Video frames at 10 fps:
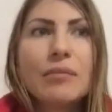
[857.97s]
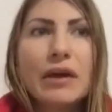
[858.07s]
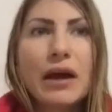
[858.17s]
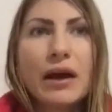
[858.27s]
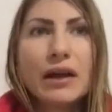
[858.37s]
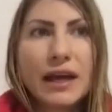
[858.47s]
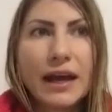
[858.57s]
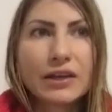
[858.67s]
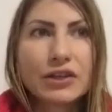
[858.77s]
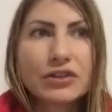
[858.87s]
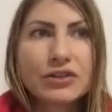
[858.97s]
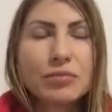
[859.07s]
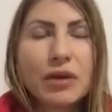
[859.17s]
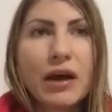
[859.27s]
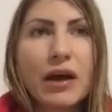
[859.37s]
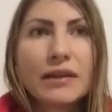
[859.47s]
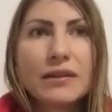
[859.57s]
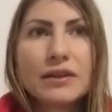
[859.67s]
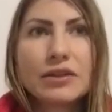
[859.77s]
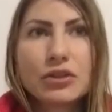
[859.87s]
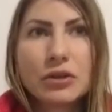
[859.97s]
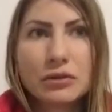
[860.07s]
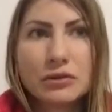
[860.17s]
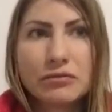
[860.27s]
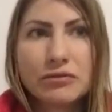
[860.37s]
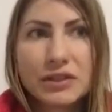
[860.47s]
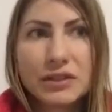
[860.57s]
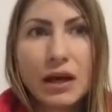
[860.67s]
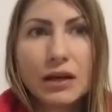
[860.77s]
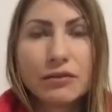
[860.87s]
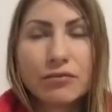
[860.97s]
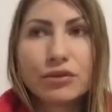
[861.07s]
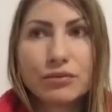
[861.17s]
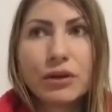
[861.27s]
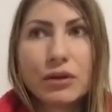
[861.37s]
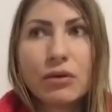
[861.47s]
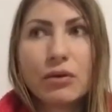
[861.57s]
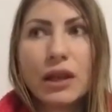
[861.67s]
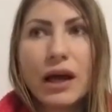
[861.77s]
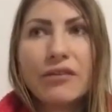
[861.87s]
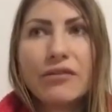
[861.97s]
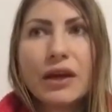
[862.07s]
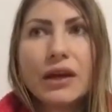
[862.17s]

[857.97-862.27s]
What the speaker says: behind actions, behind the external facade of what we call life,